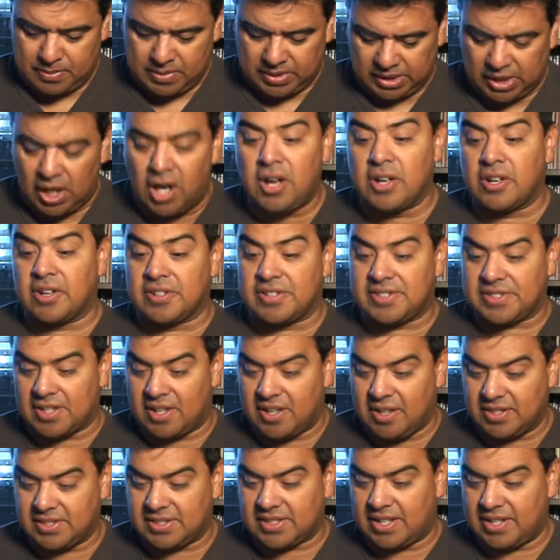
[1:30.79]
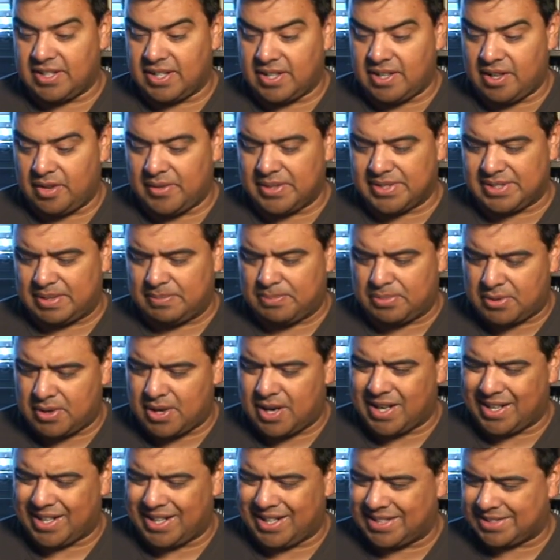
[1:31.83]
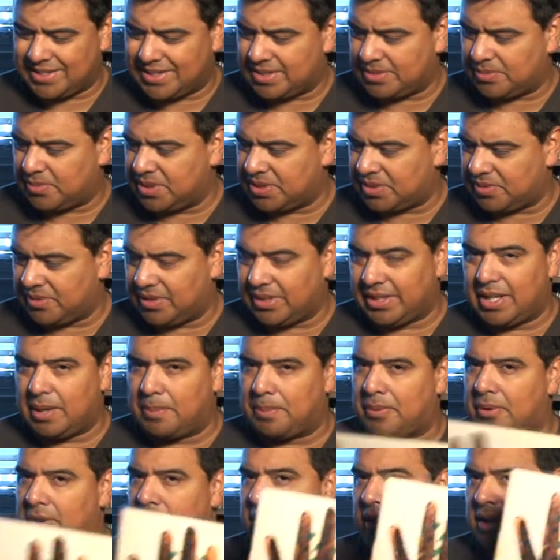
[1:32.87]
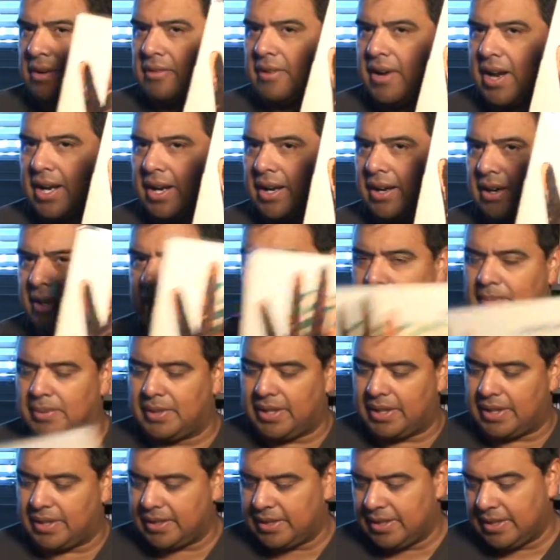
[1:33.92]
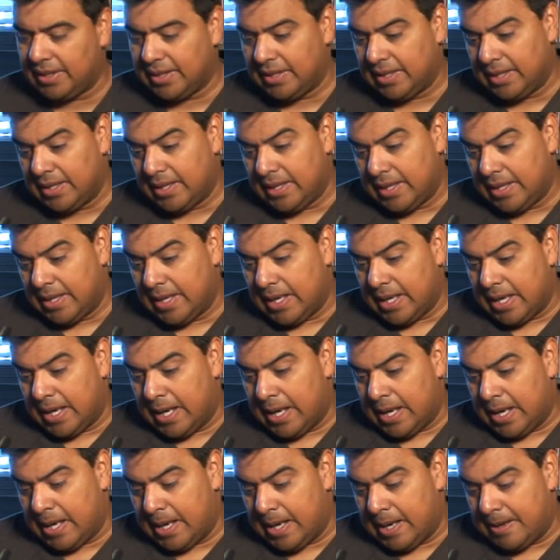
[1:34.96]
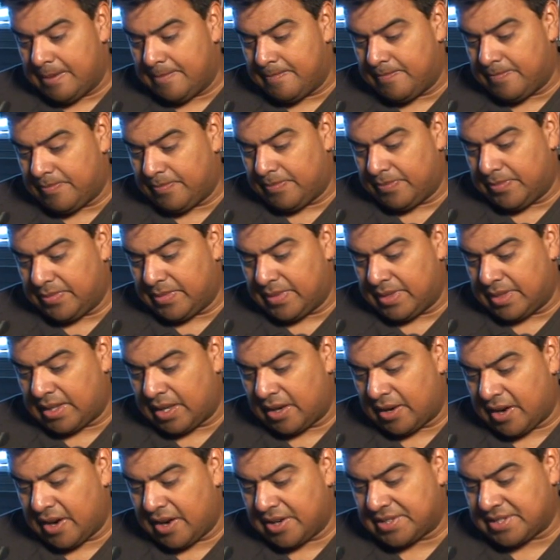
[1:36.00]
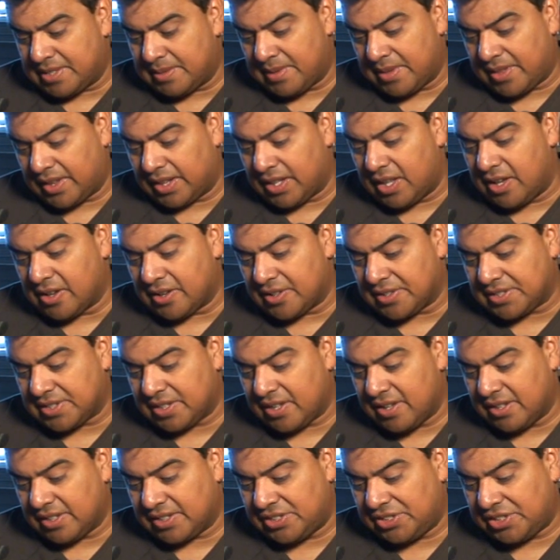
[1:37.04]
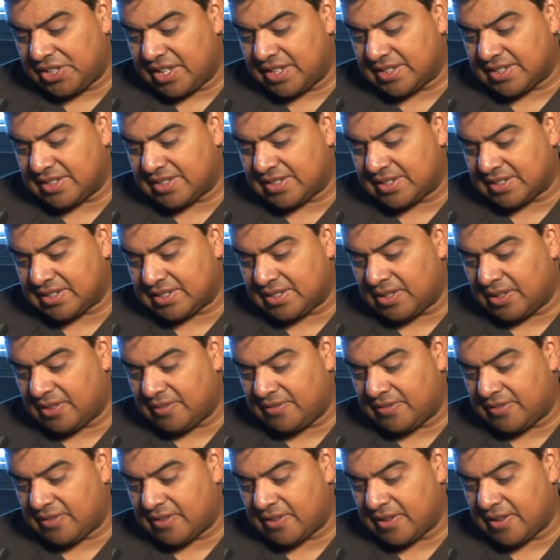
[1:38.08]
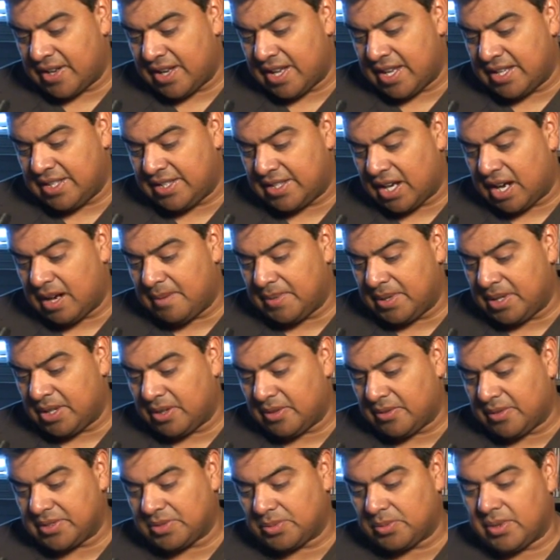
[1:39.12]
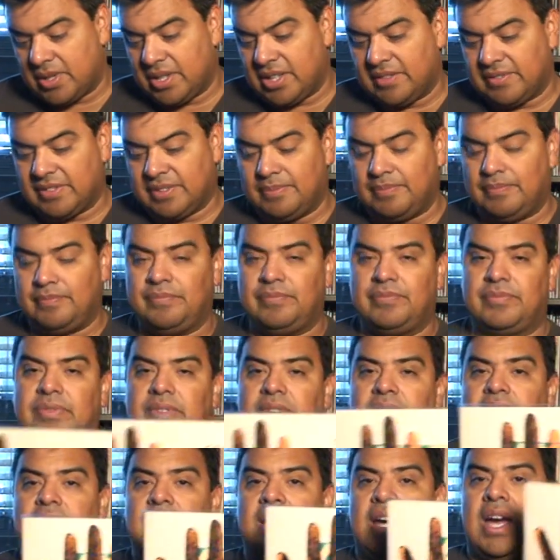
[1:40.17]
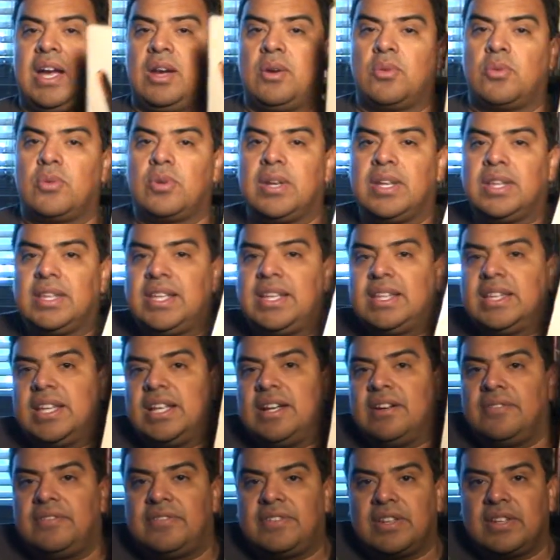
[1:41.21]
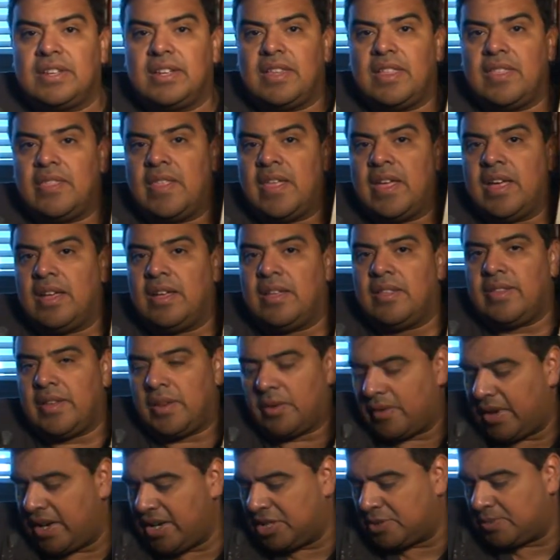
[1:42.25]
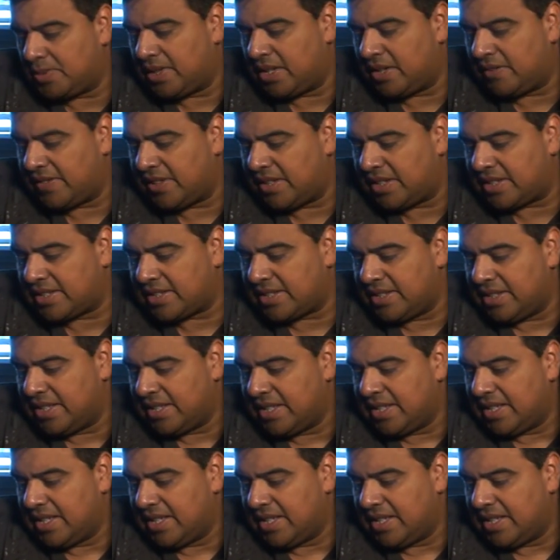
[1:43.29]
longer songs on here. I don't want to say proggy because this wasn't really a prog record, but there are some of the longer songs Genesis is known for, and Domino was one of them. I really loved the arrangement of it.